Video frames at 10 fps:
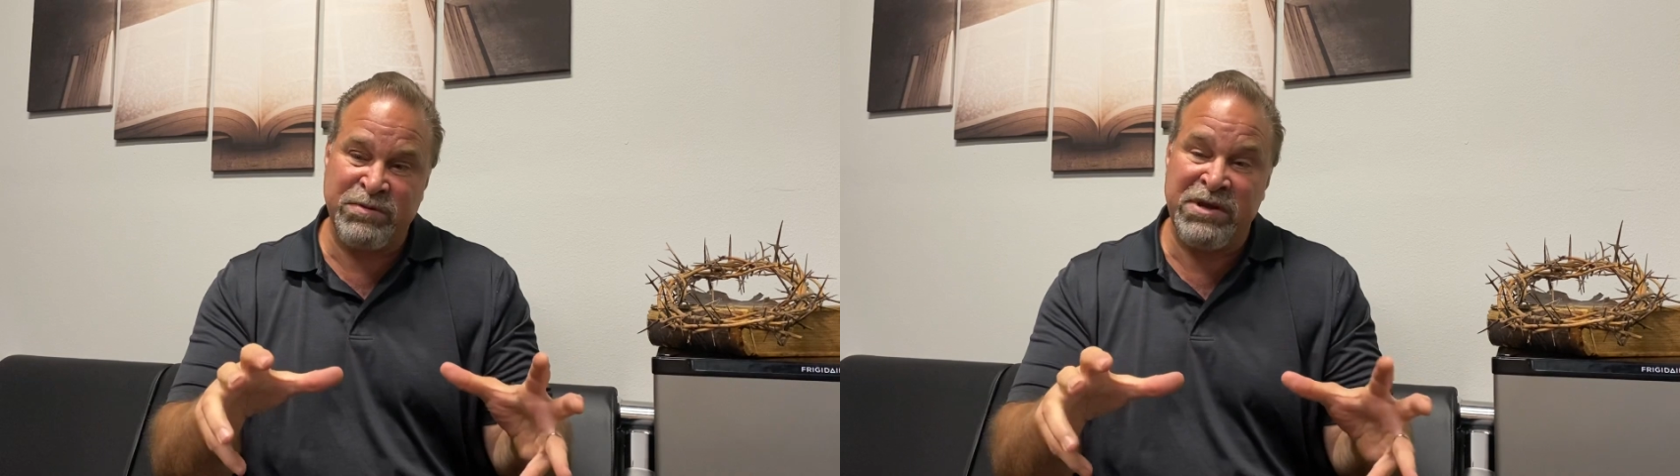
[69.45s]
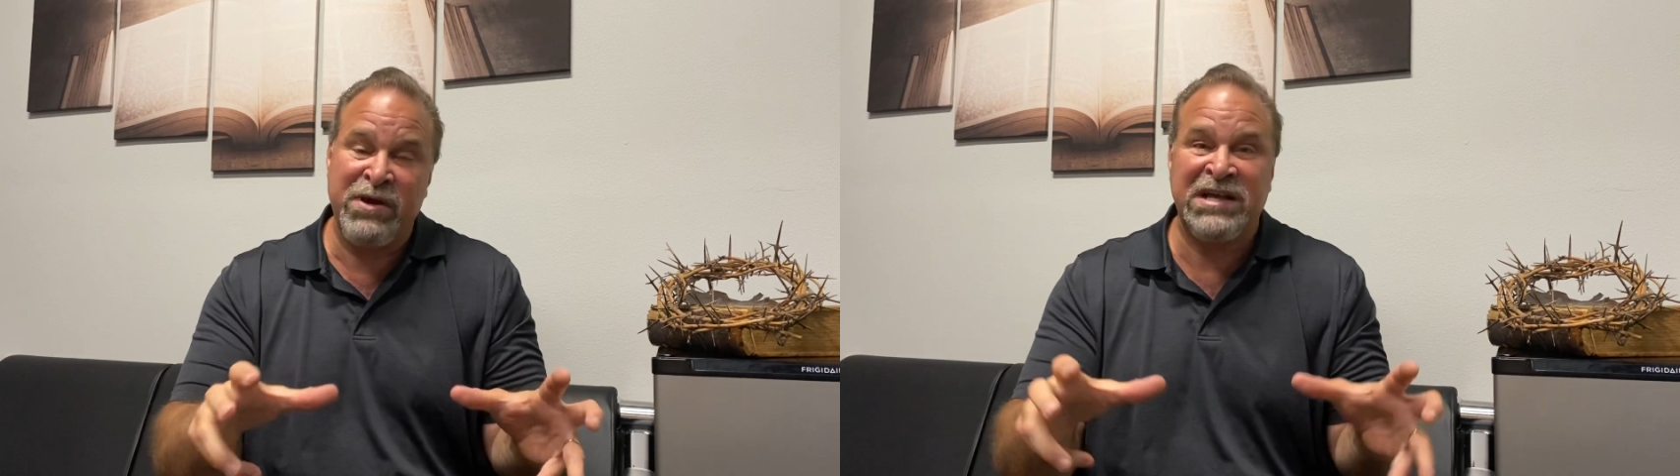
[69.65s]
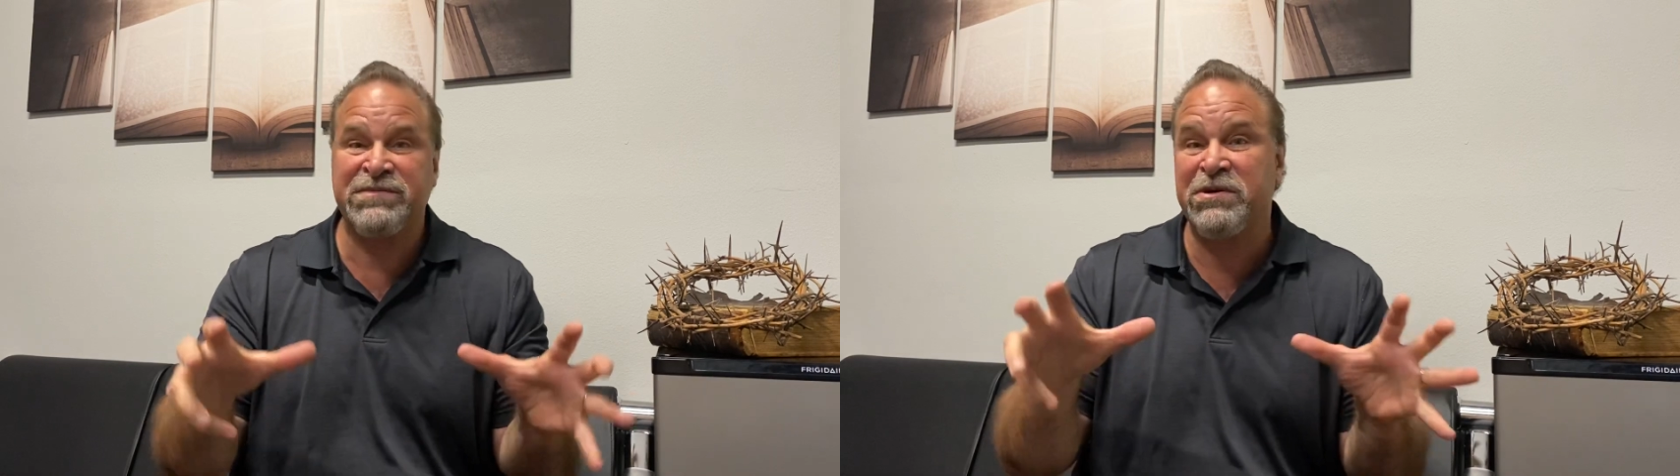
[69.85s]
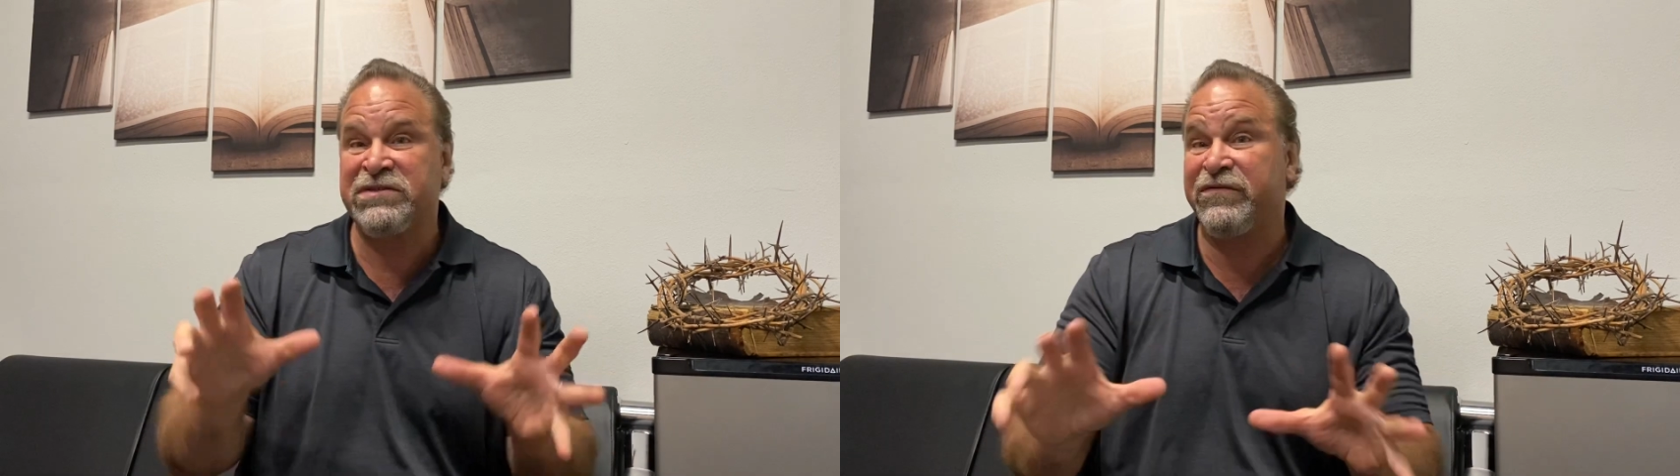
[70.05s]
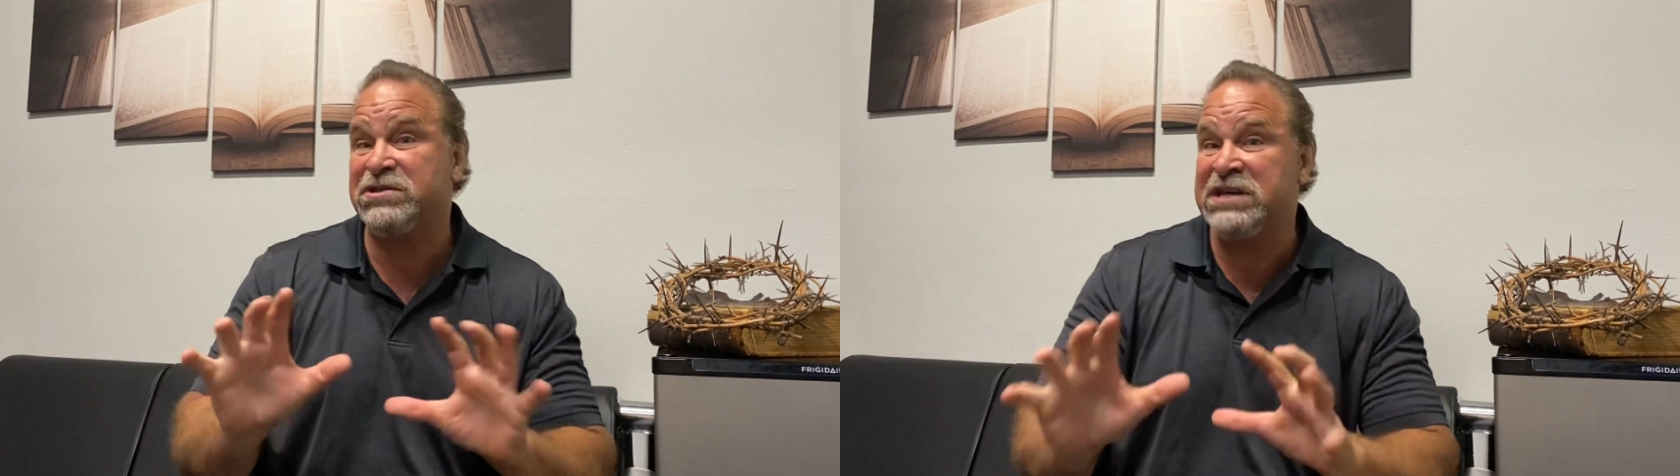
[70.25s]
when you're not supposed
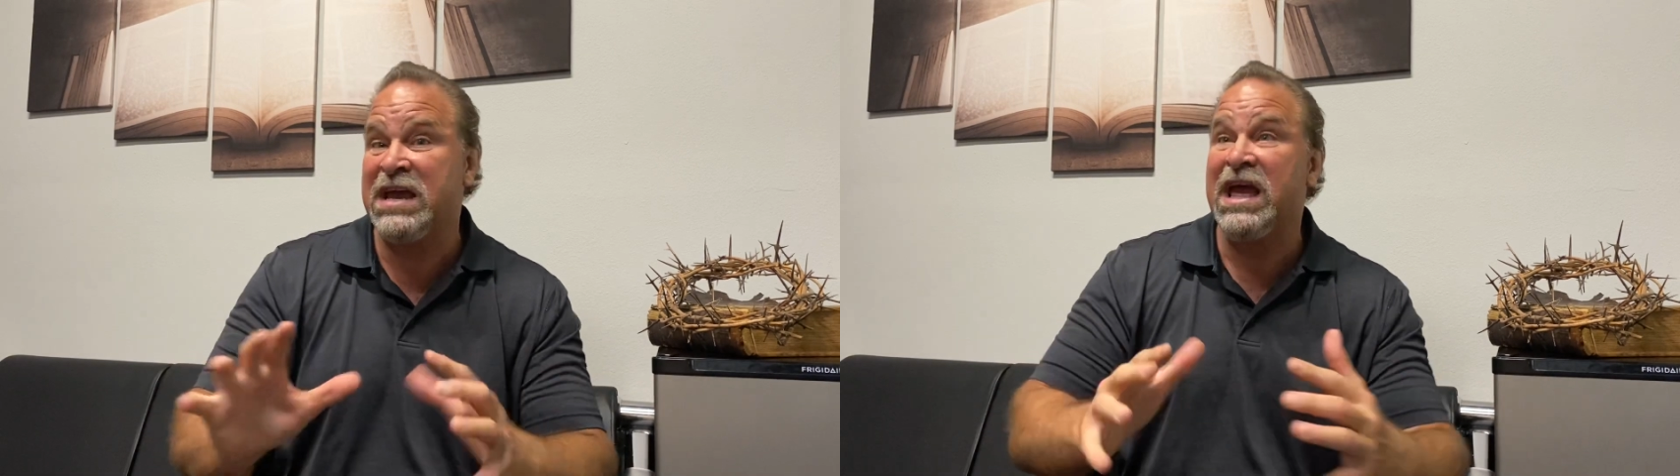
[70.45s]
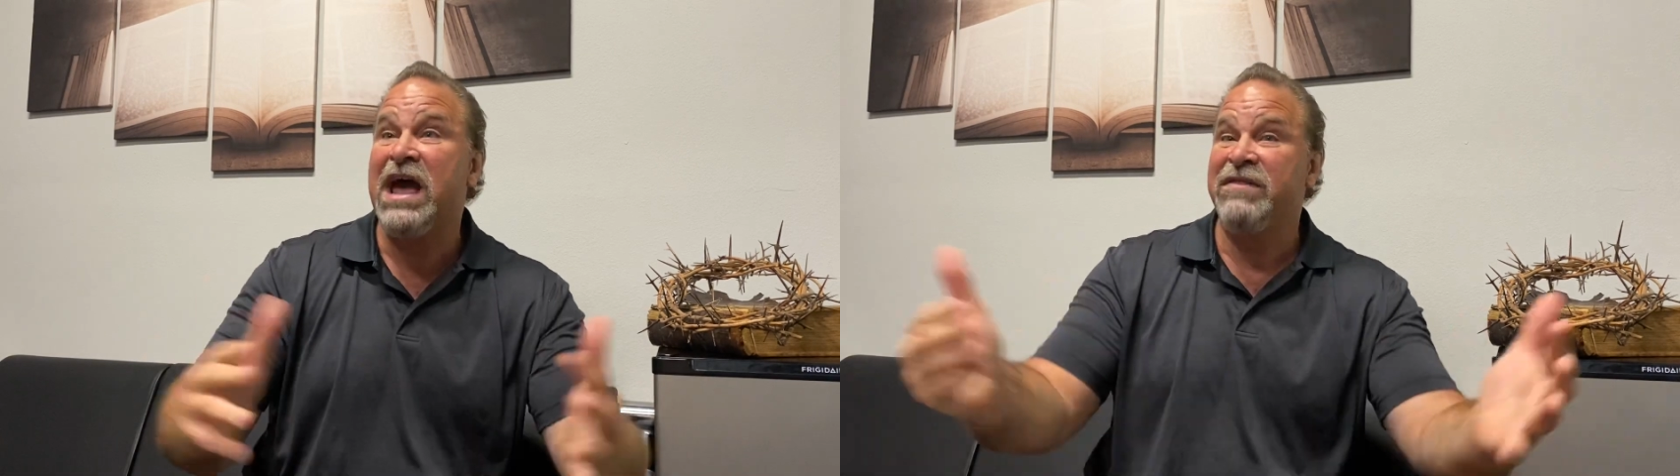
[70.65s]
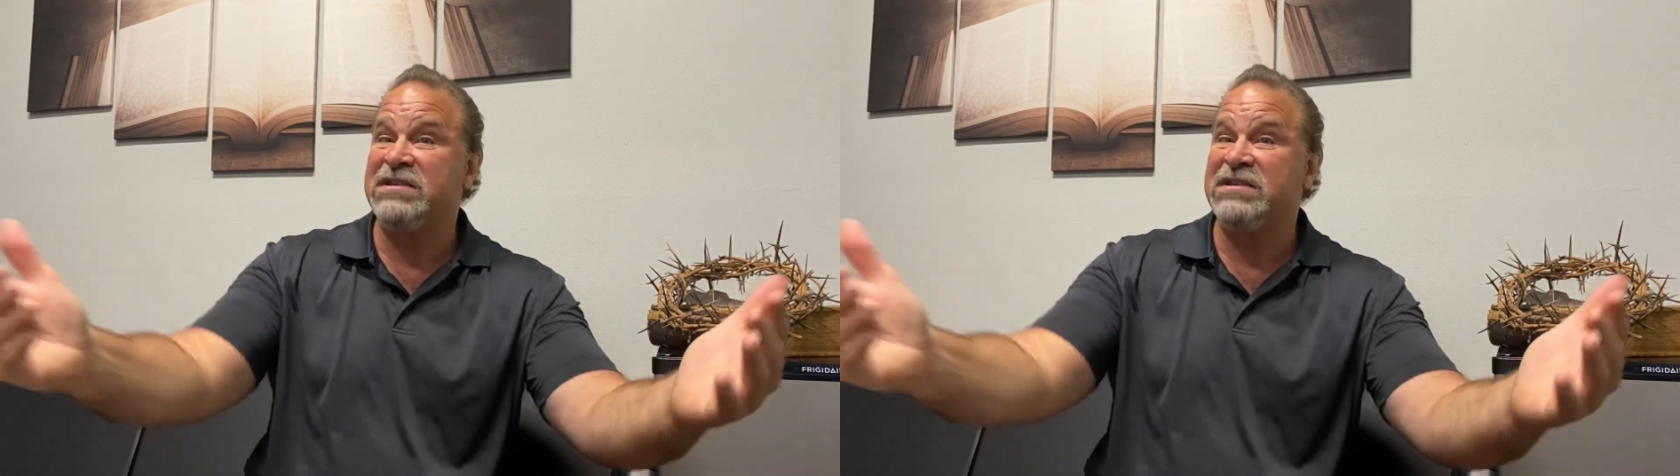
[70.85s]
to forsake